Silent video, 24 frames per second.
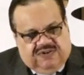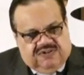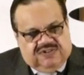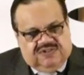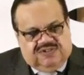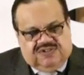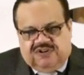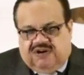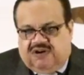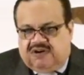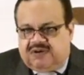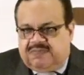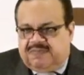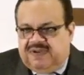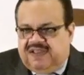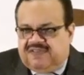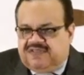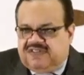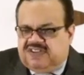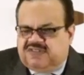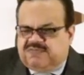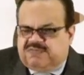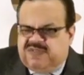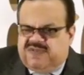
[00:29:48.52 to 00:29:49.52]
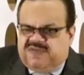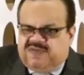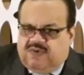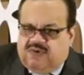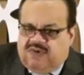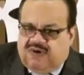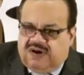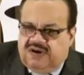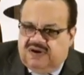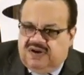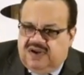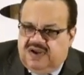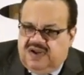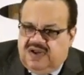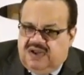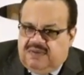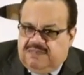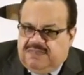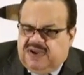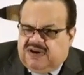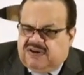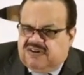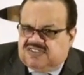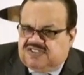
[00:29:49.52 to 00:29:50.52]
you talk about this before.
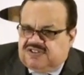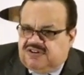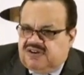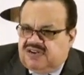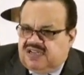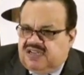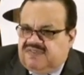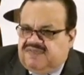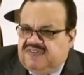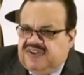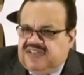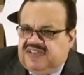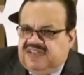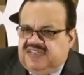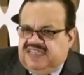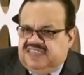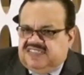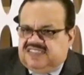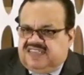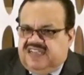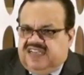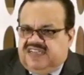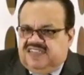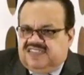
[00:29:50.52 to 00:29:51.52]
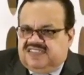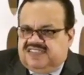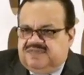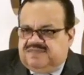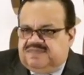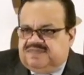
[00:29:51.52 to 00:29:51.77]
Because you're living in these days.